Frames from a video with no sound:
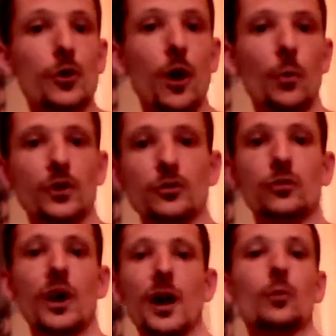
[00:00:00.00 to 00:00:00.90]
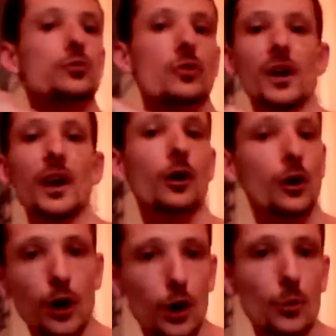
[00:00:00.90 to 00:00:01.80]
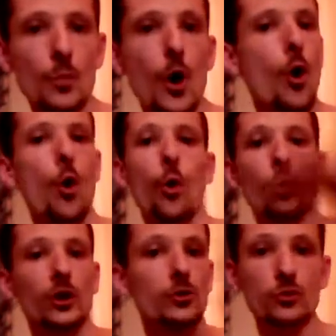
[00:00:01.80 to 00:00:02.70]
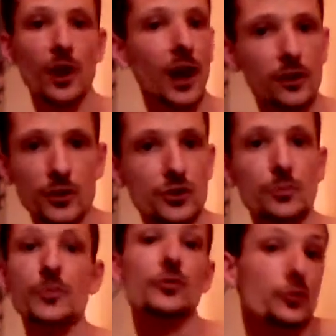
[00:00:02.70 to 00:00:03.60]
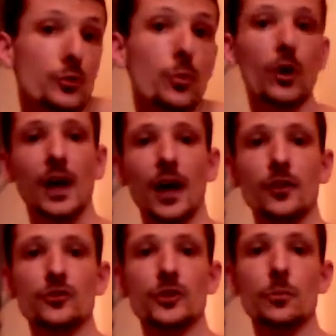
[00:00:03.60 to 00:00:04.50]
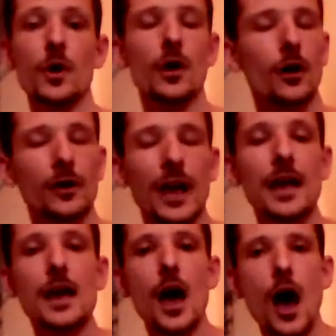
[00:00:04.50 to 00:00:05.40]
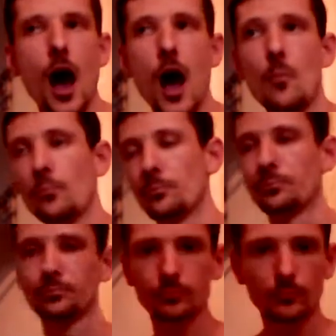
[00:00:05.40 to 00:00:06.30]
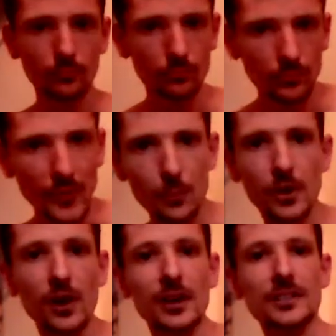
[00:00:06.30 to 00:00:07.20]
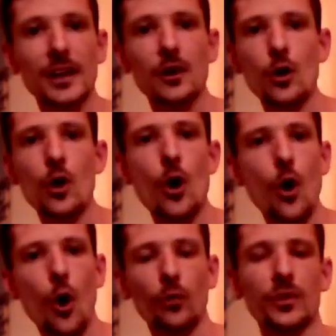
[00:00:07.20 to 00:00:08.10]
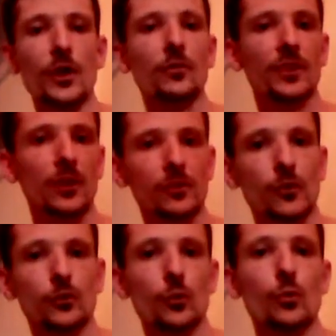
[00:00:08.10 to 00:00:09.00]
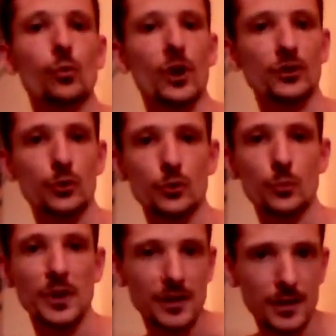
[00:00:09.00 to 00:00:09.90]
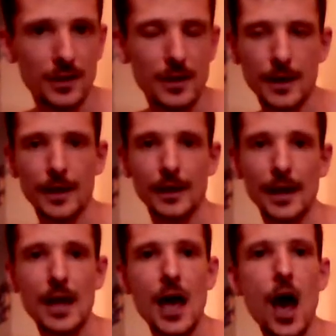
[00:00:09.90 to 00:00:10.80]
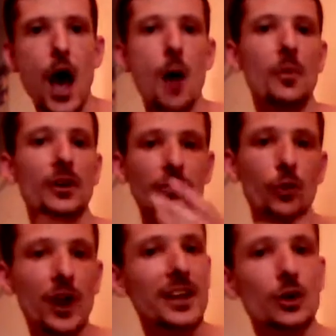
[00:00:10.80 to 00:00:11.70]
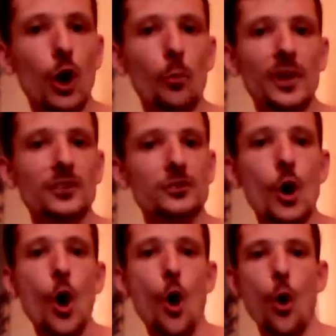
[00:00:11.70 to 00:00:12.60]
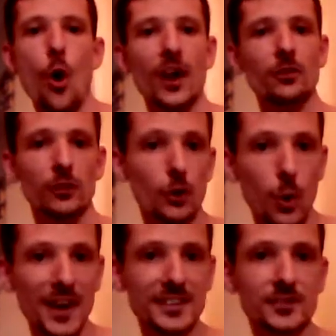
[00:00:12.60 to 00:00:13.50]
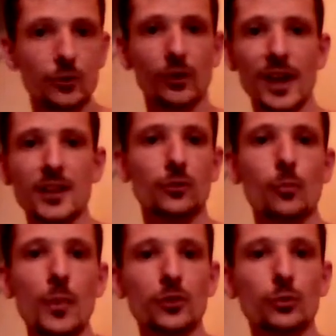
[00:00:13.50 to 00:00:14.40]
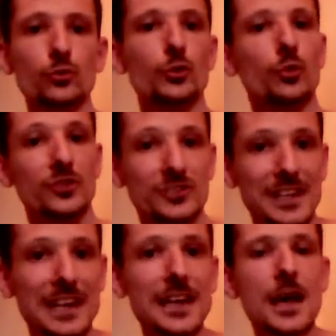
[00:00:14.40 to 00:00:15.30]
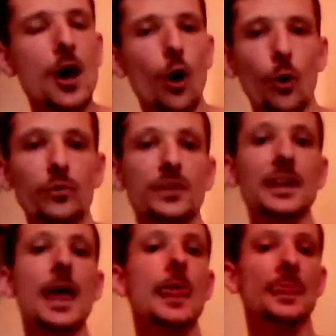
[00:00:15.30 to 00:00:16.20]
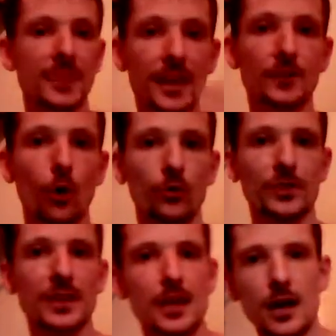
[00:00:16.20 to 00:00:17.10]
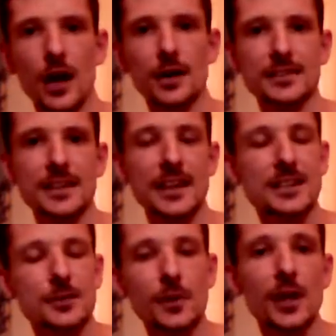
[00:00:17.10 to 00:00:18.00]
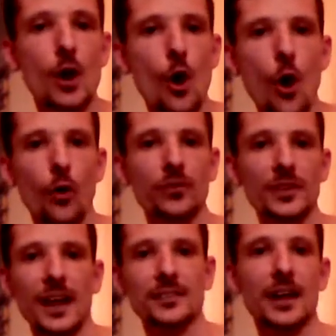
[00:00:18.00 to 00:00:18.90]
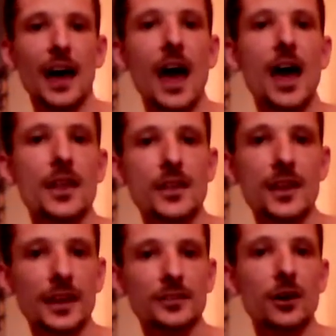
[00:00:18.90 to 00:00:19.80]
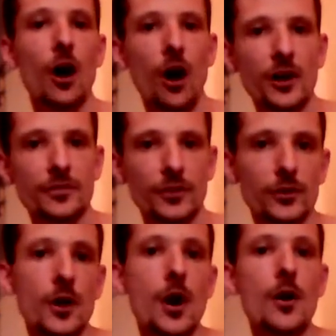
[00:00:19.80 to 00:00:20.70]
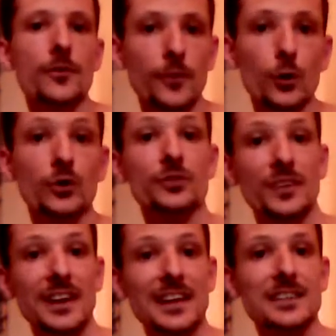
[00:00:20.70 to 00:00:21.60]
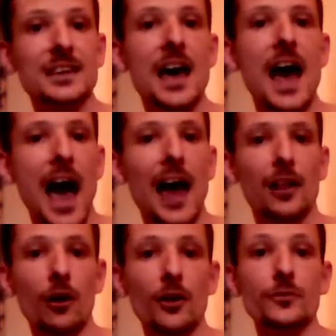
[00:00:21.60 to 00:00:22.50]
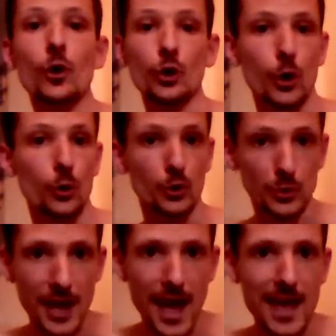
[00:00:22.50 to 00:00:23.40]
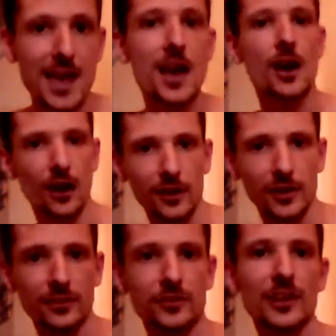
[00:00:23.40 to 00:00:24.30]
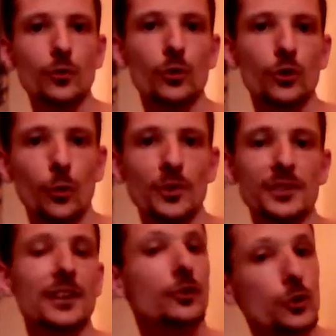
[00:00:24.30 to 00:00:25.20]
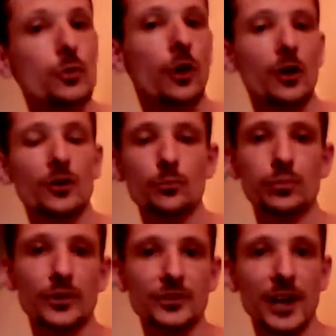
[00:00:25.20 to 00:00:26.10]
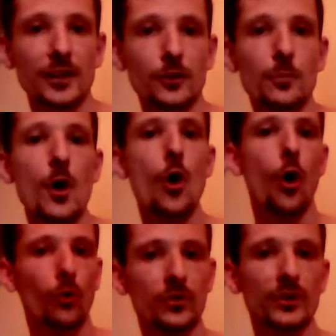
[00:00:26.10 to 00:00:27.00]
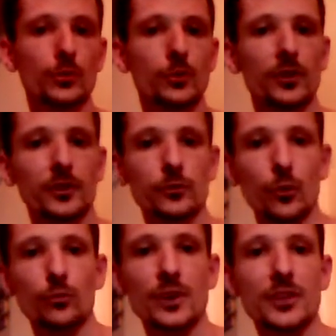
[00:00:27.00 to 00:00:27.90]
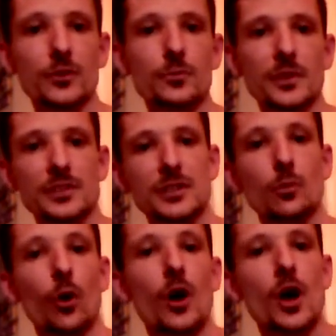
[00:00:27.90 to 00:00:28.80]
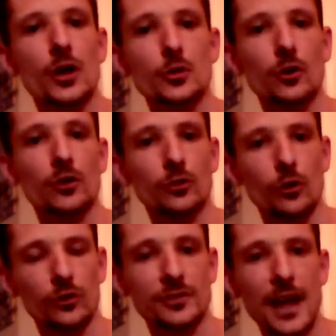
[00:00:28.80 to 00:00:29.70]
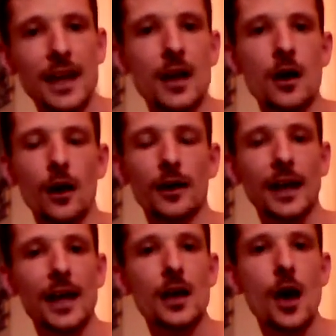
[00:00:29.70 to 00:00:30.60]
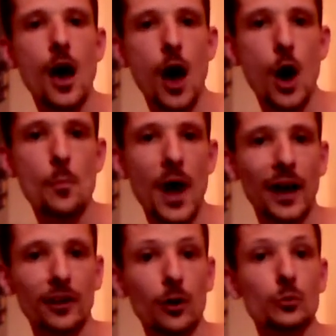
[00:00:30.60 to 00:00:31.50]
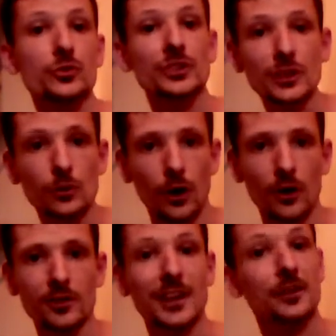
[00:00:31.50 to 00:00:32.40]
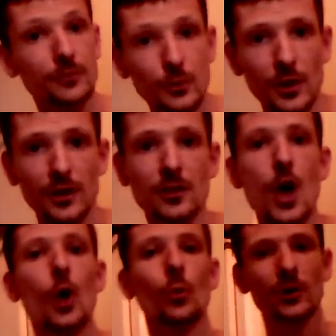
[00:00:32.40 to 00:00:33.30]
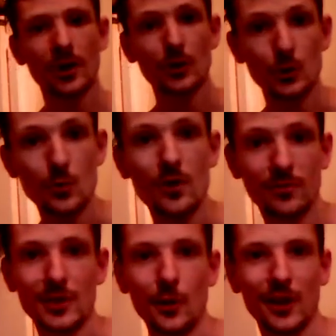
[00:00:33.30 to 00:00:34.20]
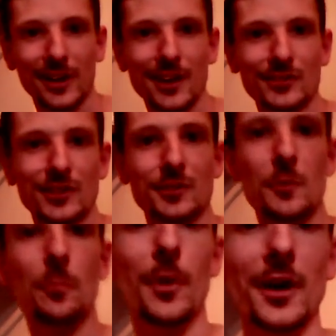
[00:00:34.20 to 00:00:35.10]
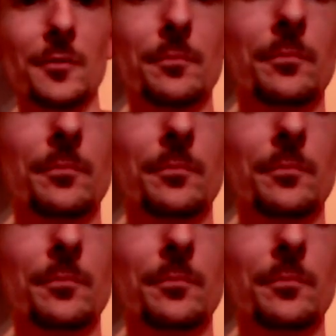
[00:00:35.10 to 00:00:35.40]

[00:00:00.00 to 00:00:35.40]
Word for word: you can't wait to try it out try it out at home or go and try it out at the gym if you do work out at the gym okay um, but like I said or if you don't forget to follow us on all that social media okay um, if you've got any comments or any requests on any sort of muscles you want to see obviously then obviously uh, send it in to me obviously that's at Nick's hyphen focus fitness at live.co.uk. Okay, uh, so send all your comments in. I do appreciate them. Obviously, I do like to sort of read them and see what you guys have got to say. Okay, um, and I will see you guys in a few days with a new video. Okay, cheers. Bye.